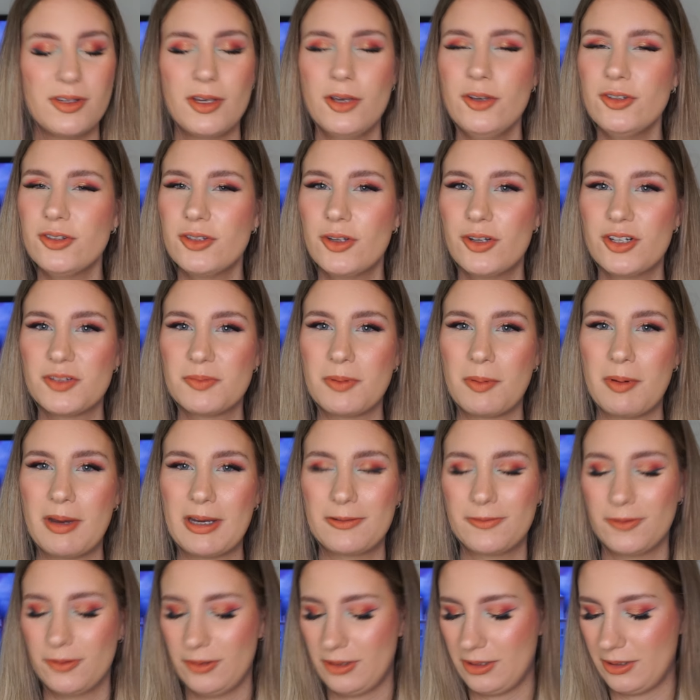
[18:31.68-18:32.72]
I just noticed my
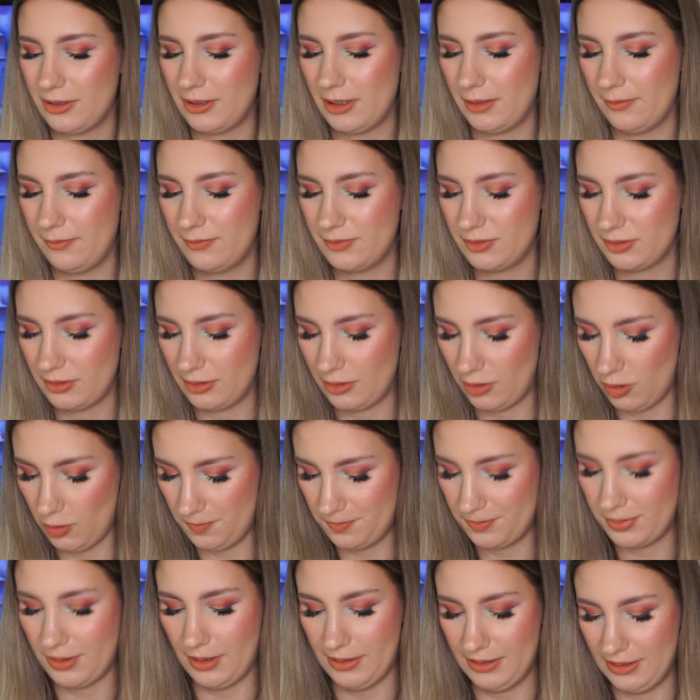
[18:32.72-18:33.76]
microphone cut off, so I hope
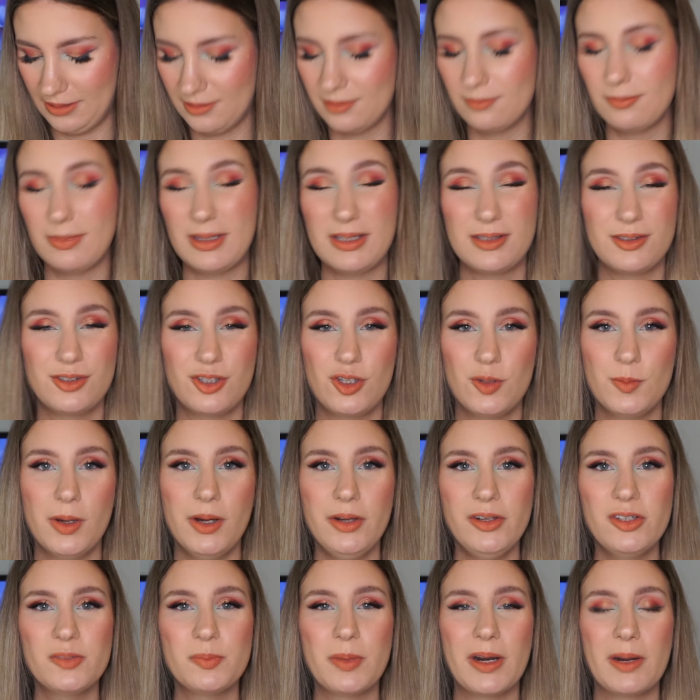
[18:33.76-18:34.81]
I didn't miss too
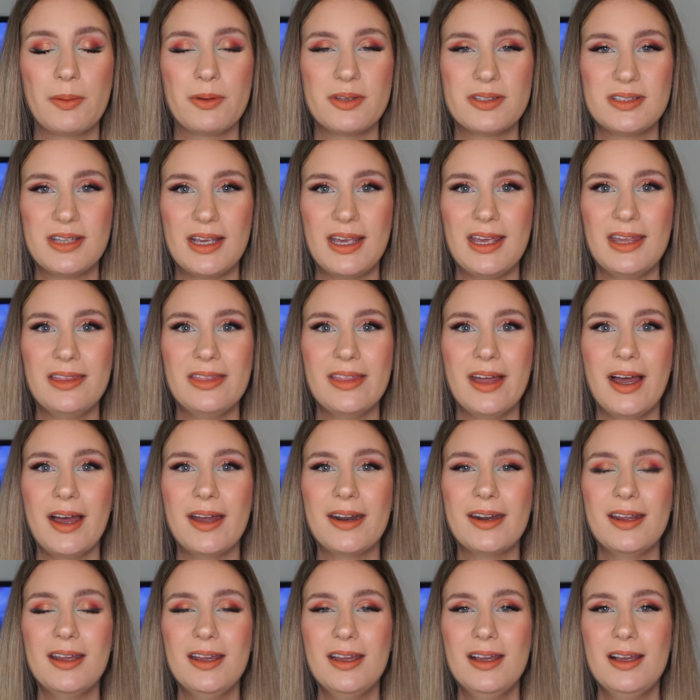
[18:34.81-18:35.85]
much, but I was saying that
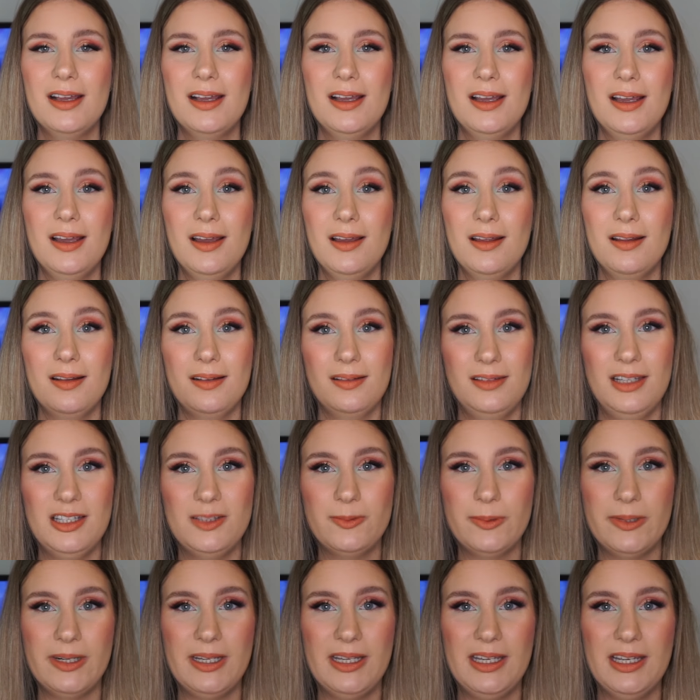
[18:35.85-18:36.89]
this
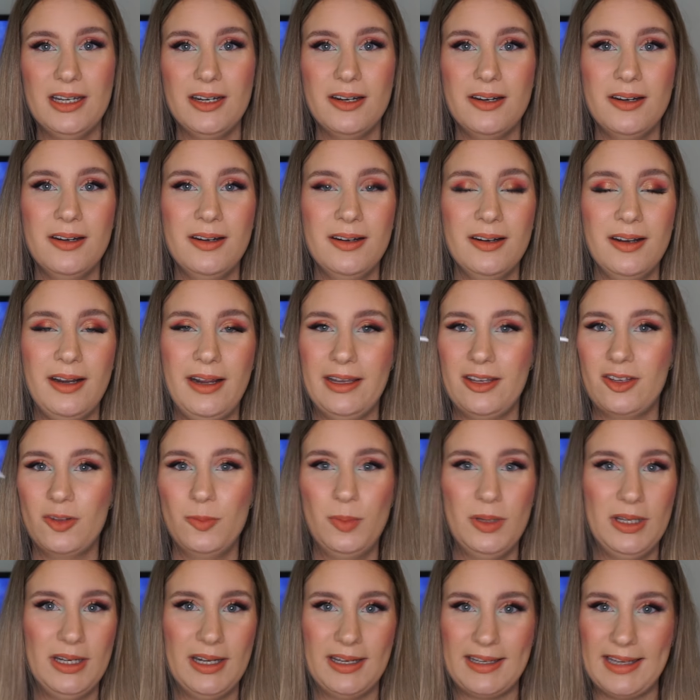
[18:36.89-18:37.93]
one here like could
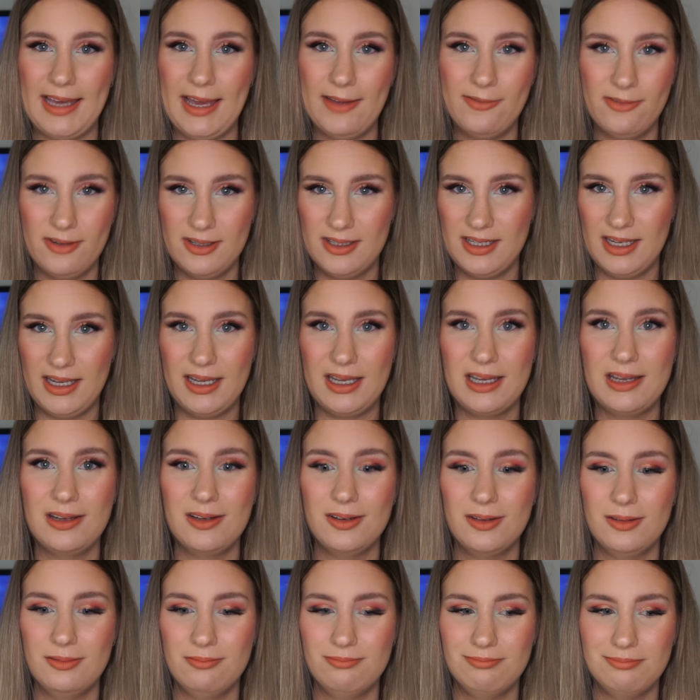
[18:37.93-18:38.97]
be like everyday
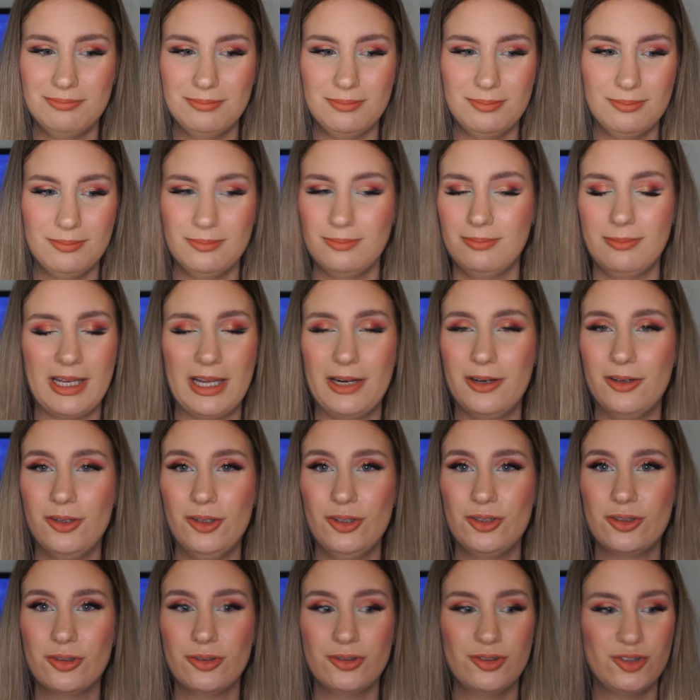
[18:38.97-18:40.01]
kind of
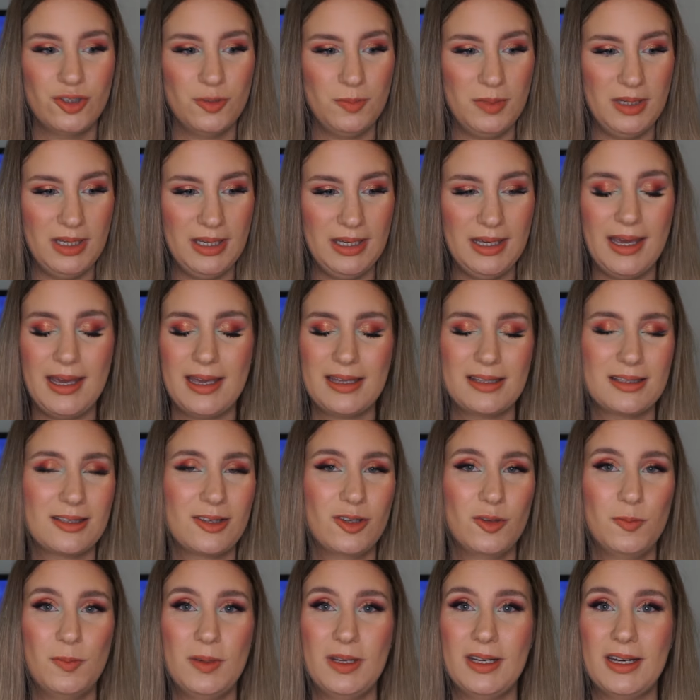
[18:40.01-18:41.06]
neutrals to me. It
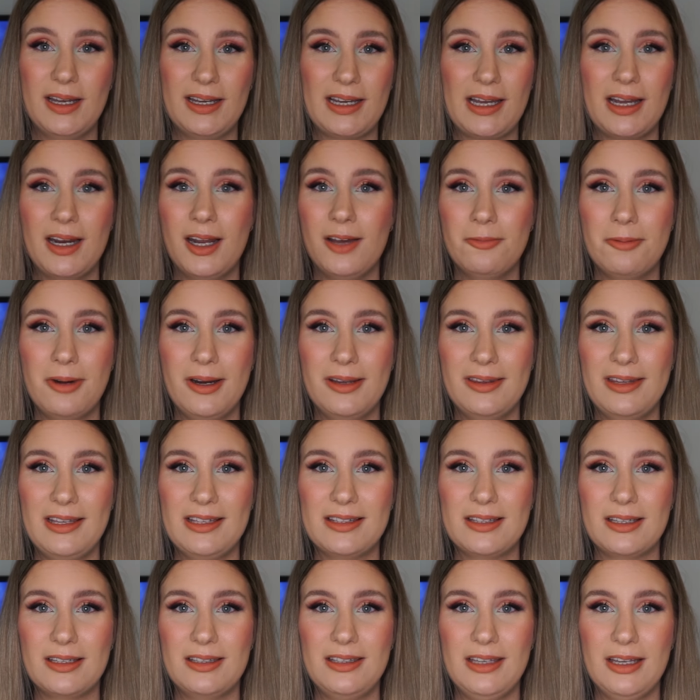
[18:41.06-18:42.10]
could be like, I love wearing these
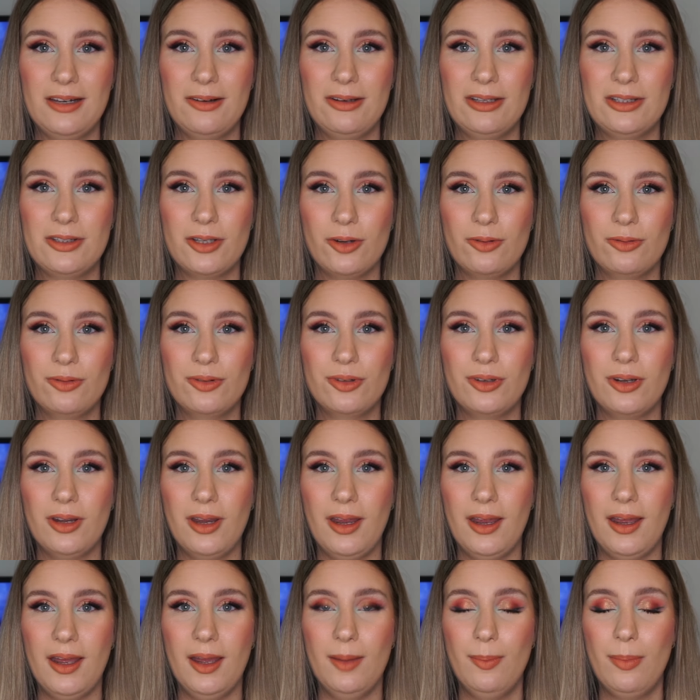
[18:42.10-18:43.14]
like yellowy toned
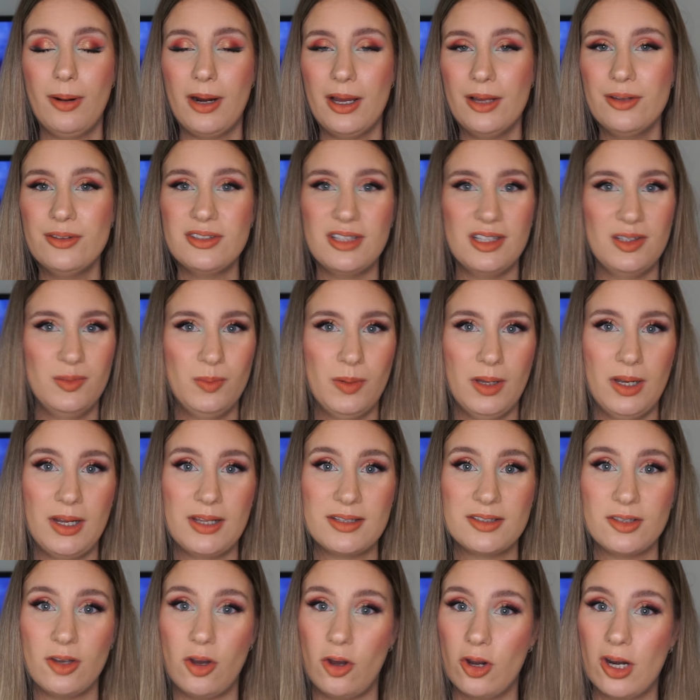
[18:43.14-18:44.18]
browns as well
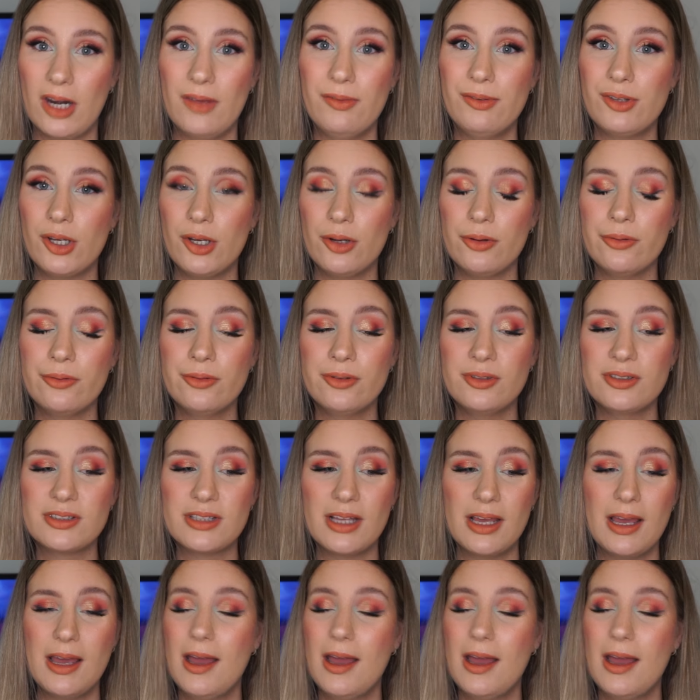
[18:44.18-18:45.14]
as olive tones.